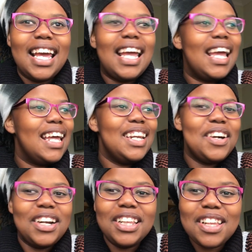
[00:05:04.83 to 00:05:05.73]
and
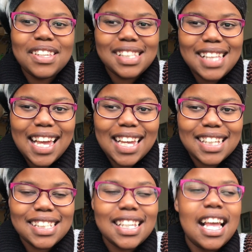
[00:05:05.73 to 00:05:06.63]
all of those
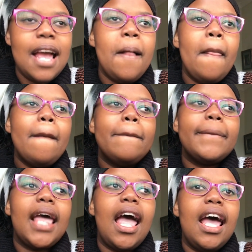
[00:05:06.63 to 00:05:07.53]
things?
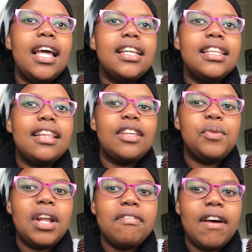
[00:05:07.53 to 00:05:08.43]
And that's
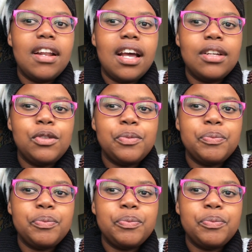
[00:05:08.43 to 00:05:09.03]
when I found out.